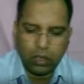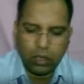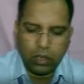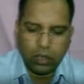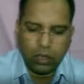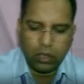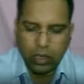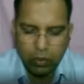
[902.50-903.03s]

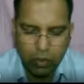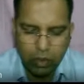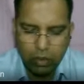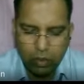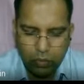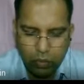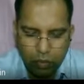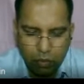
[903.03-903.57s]
level of
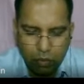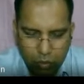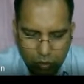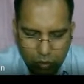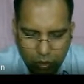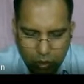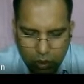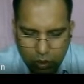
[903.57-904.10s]
immune
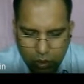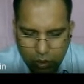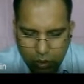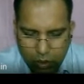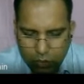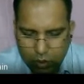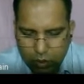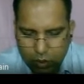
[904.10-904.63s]

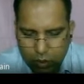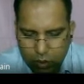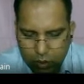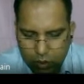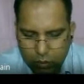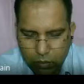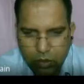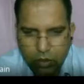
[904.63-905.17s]
defense
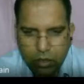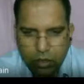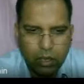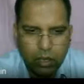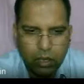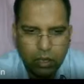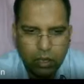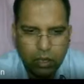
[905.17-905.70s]
system,
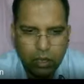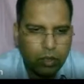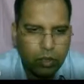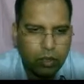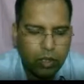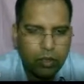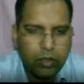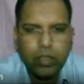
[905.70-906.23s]
their immunity
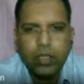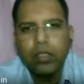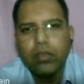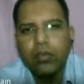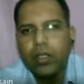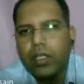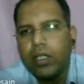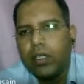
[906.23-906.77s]
is really
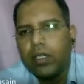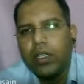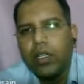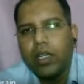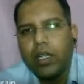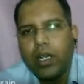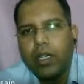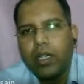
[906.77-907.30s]
weak,
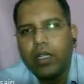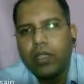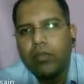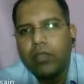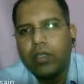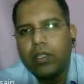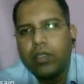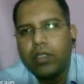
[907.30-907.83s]
and
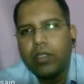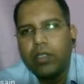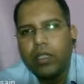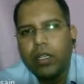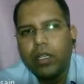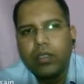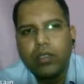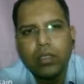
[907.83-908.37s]
if the
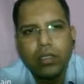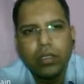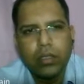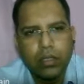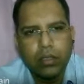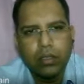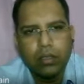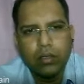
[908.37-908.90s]
young
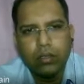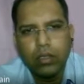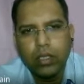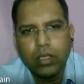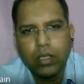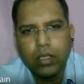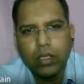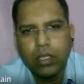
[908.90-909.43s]
children,
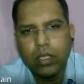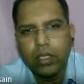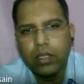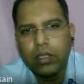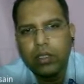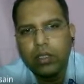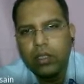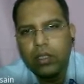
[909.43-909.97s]
okay,
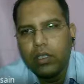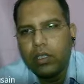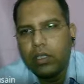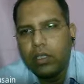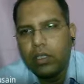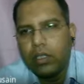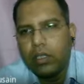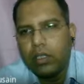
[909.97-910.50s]

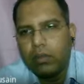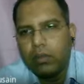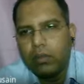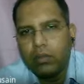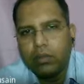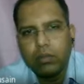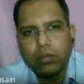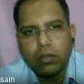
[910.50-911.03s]
uh,
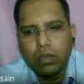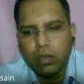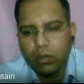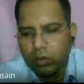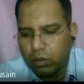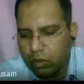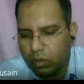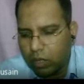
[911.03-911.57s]

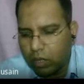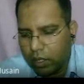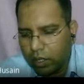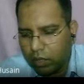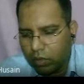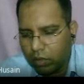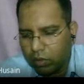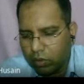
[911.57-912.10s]
who
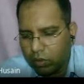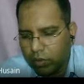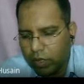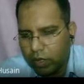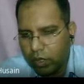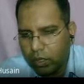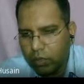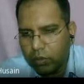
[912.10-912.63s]
are also
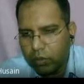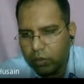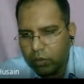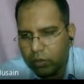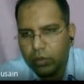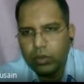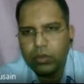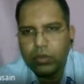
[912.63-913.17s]
being
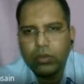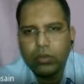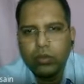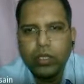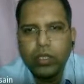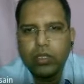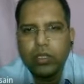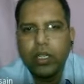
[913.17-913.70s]
exposed to
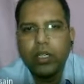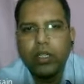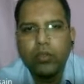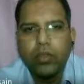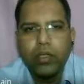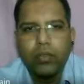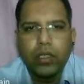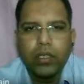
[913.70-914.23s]
these kind of
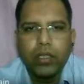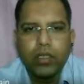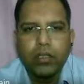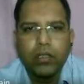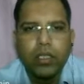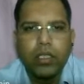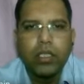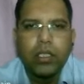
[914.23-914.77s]

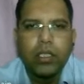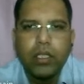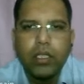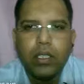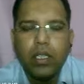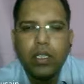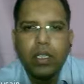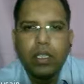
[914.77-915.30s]
infections readily,
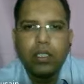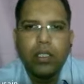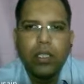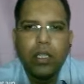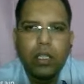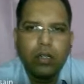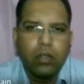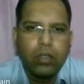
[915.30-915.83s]

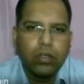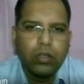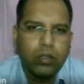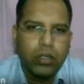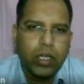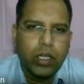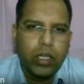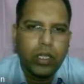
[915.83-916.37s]
they are
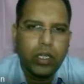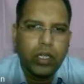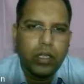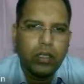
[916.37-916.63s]
also at